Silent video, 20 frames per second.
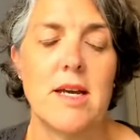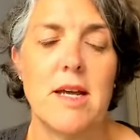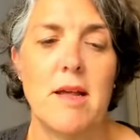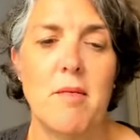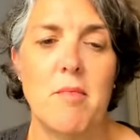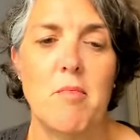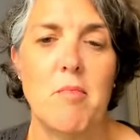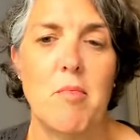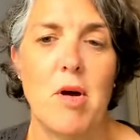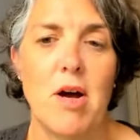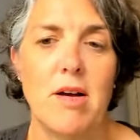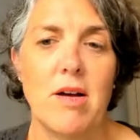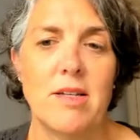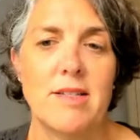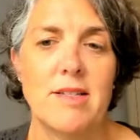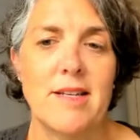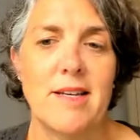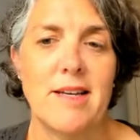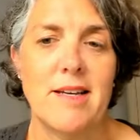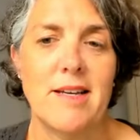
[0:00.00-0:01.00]
And
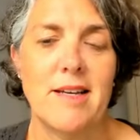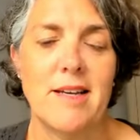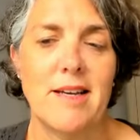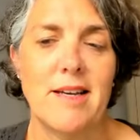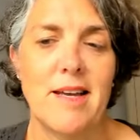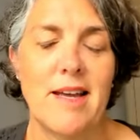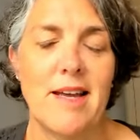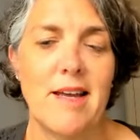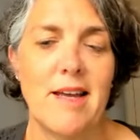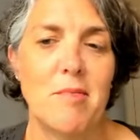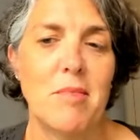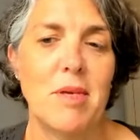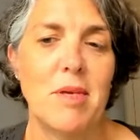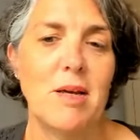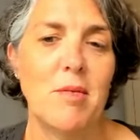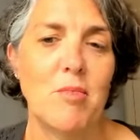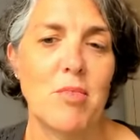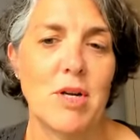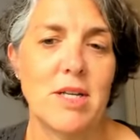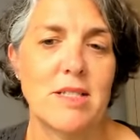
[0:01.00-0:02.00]
pausing and
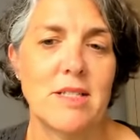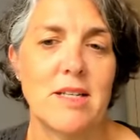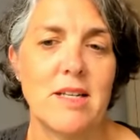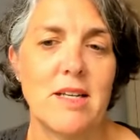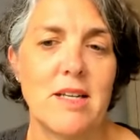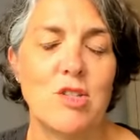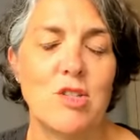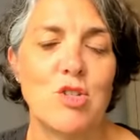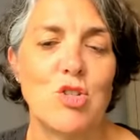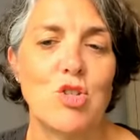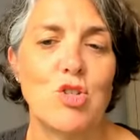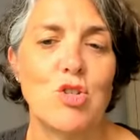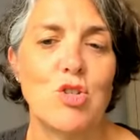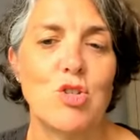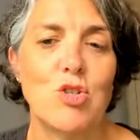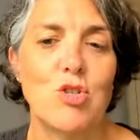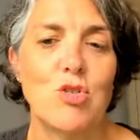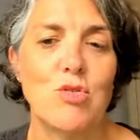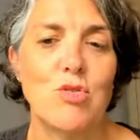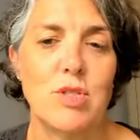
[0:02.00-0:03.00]
being present and
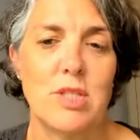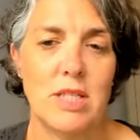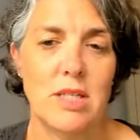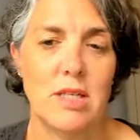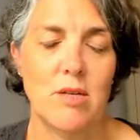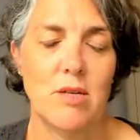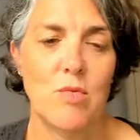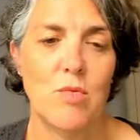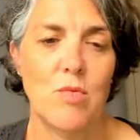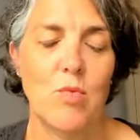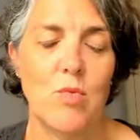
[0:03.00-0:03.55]
choosing